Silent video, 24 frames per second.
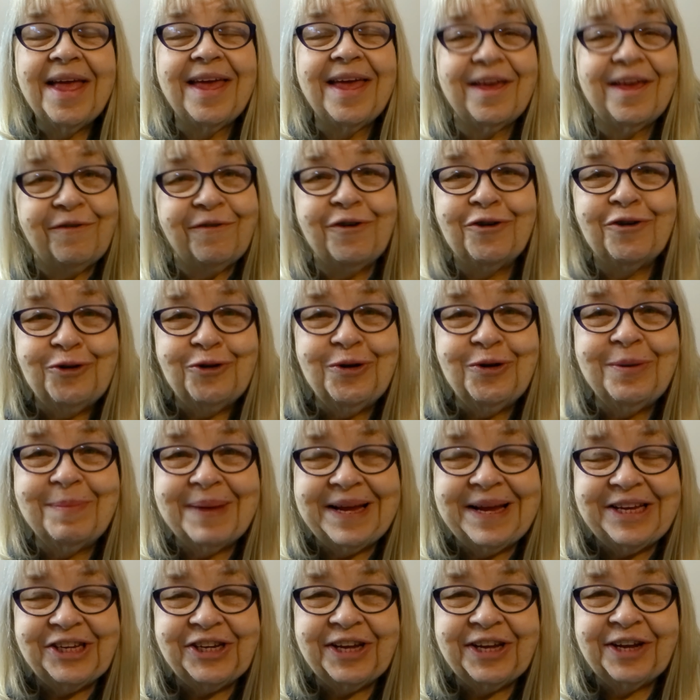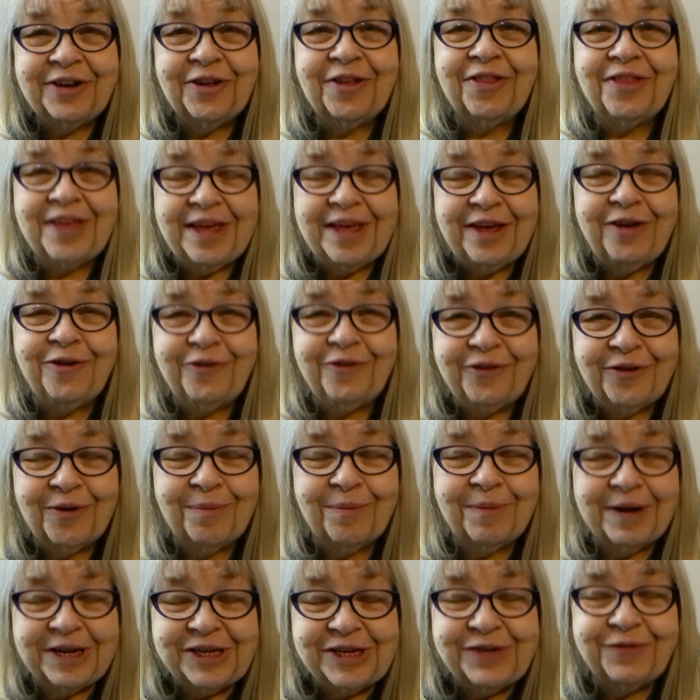if you're new to my channel, thank you so
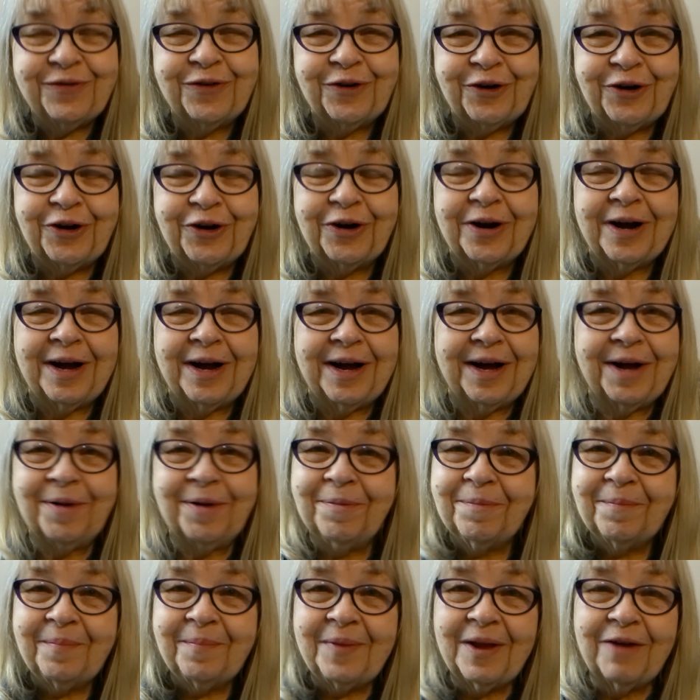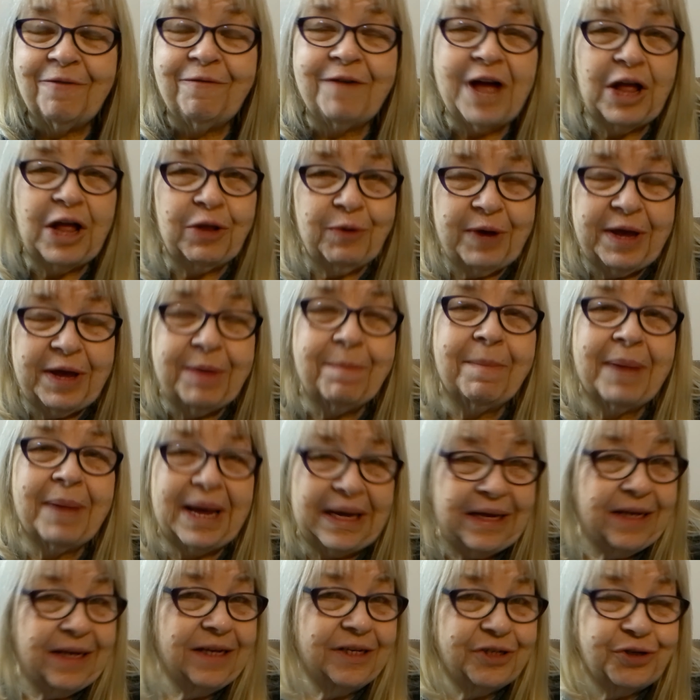much for following
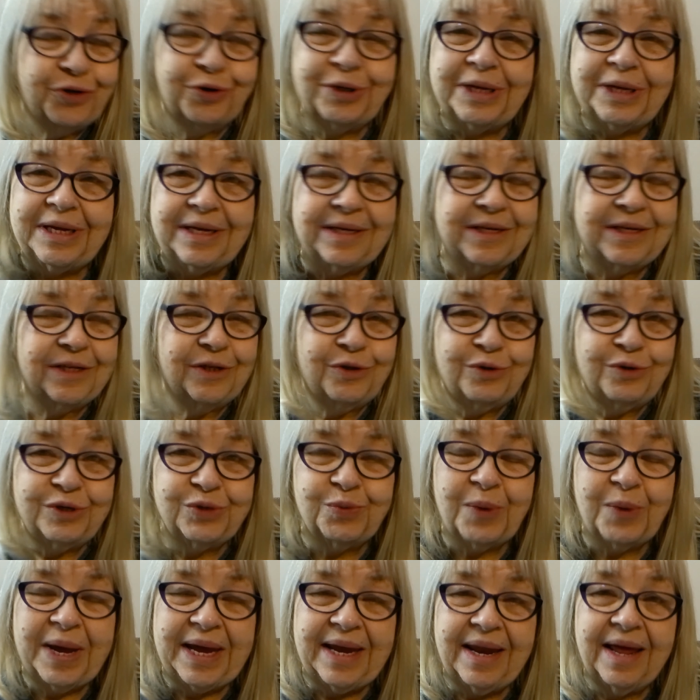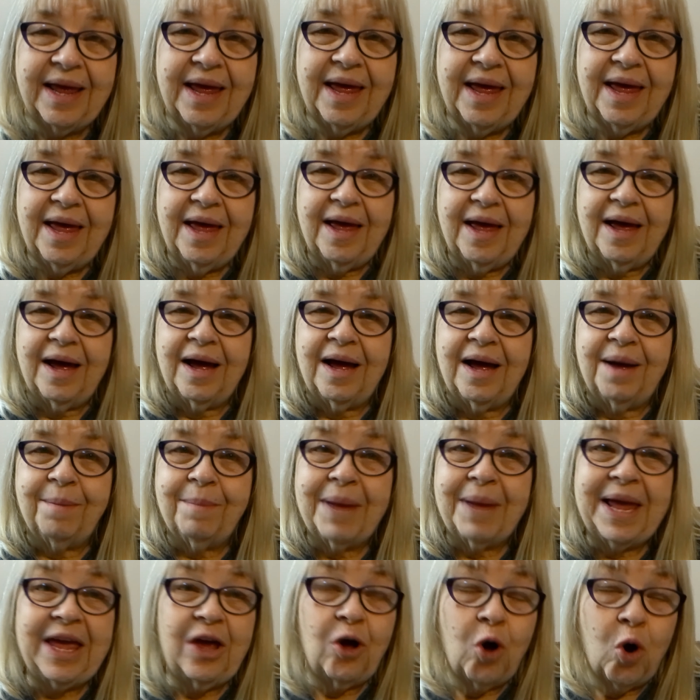my journey to lose weight.
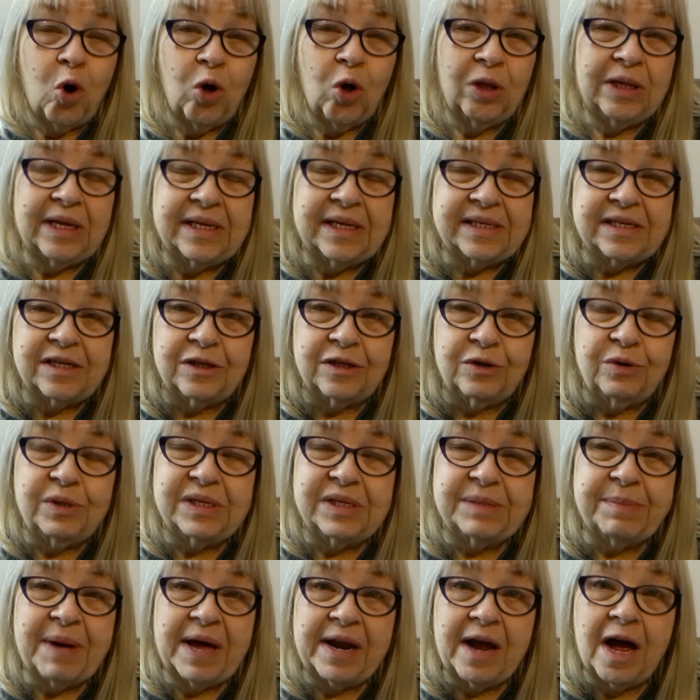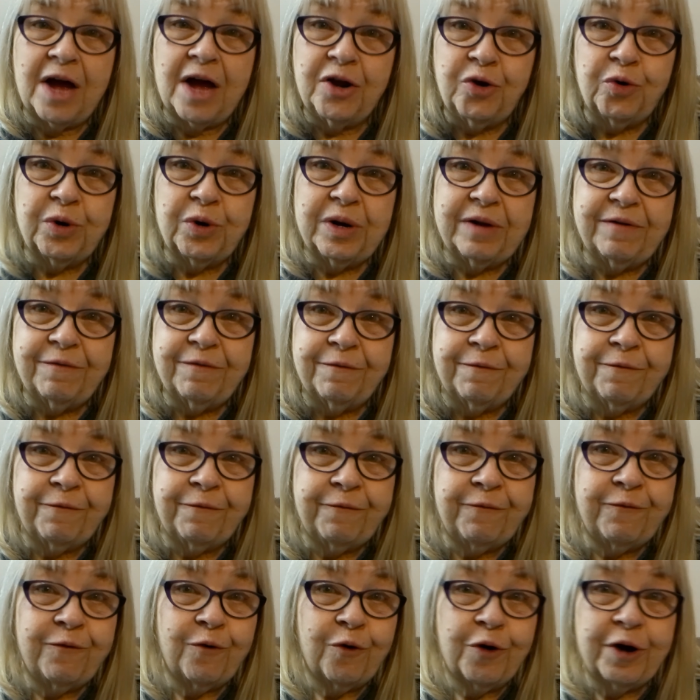My goal is to lose about
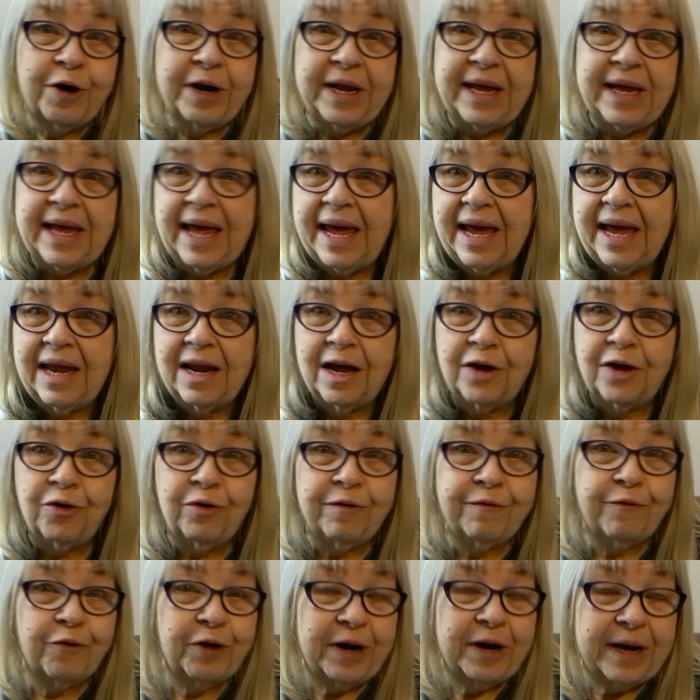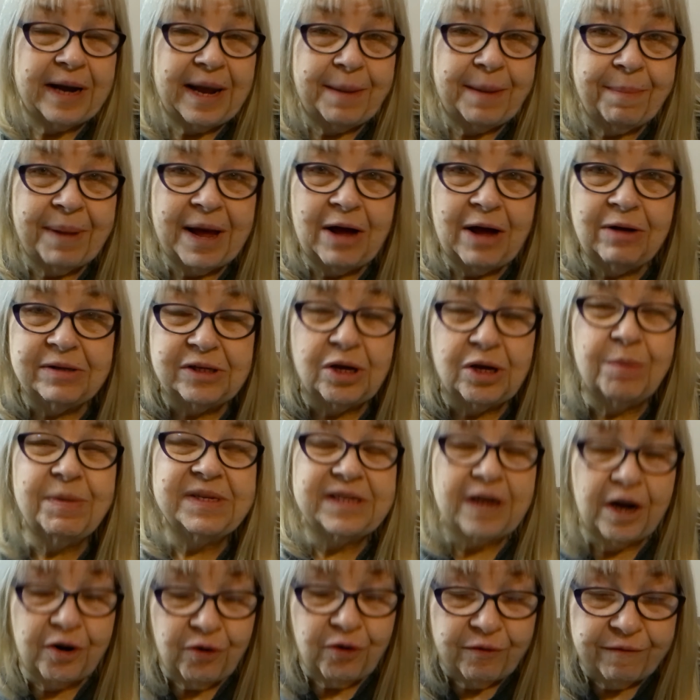148, 149 pounds, almost
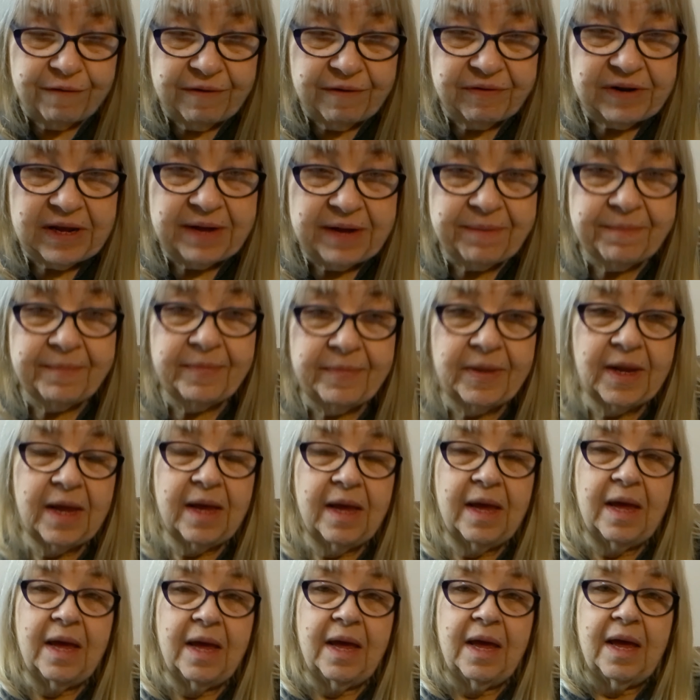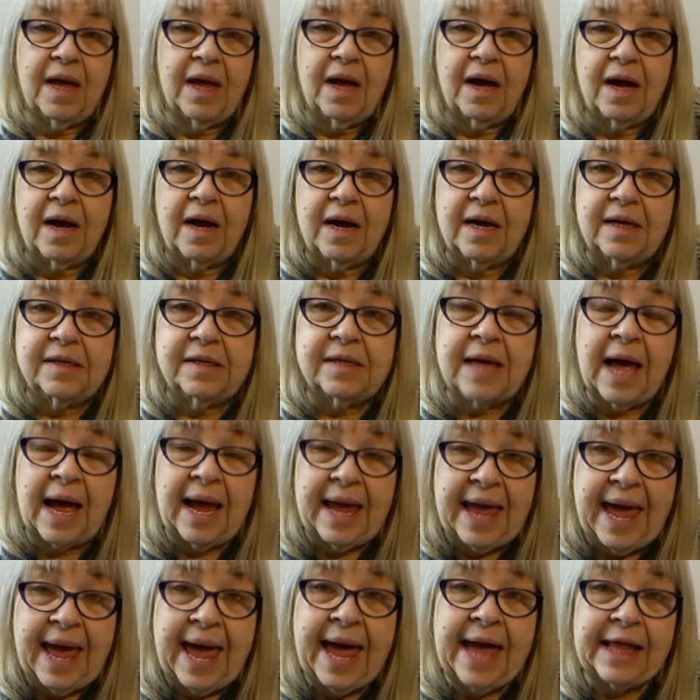150.
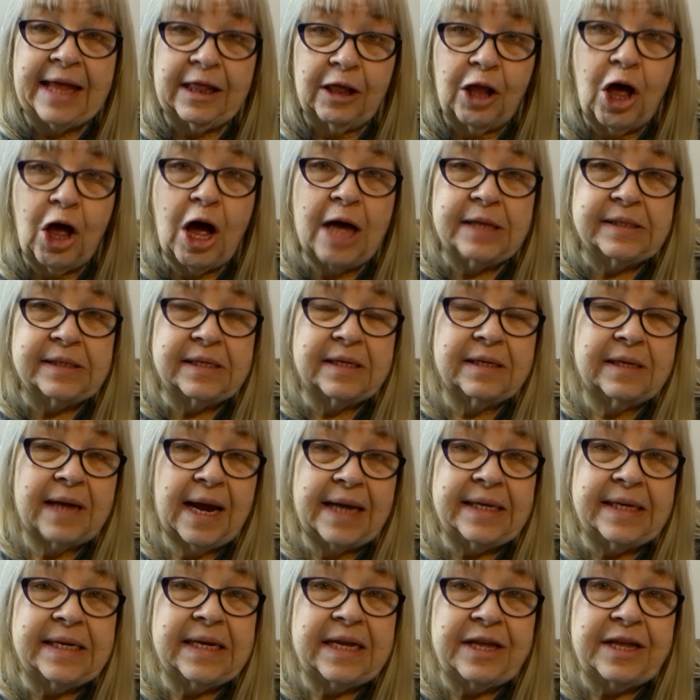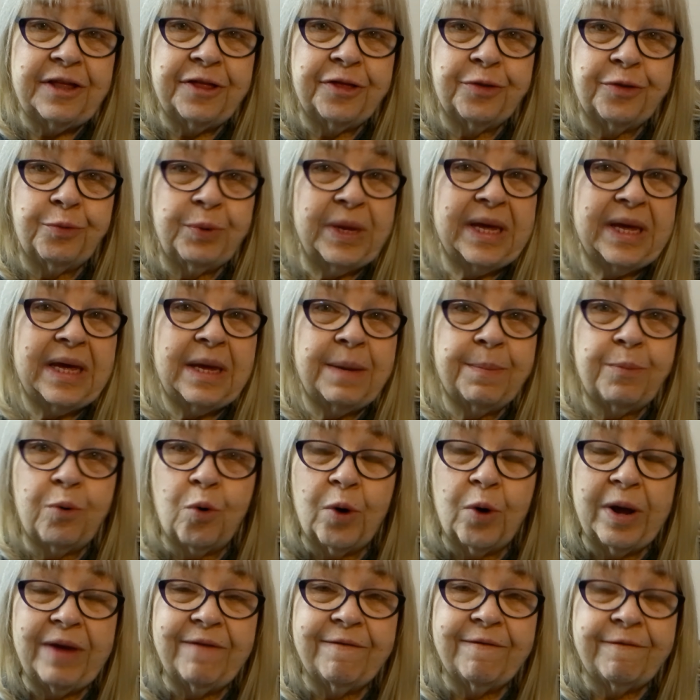I had lost 93.5,
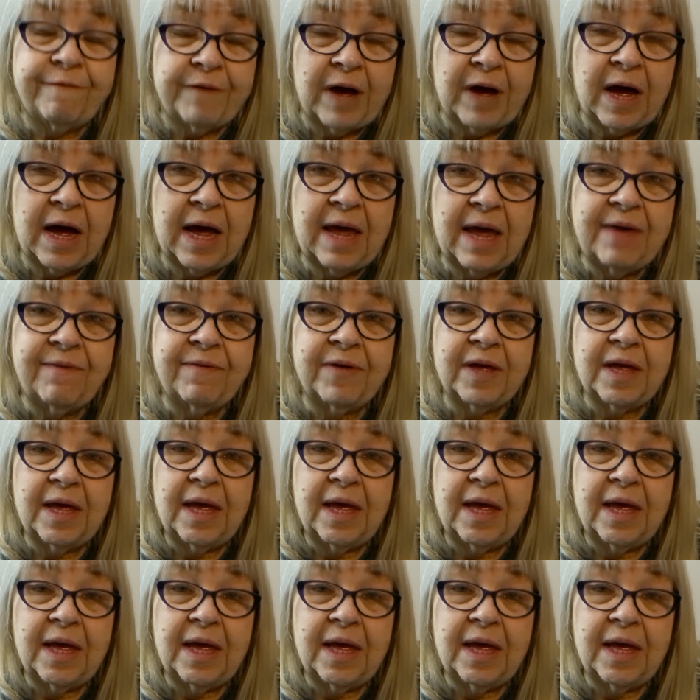and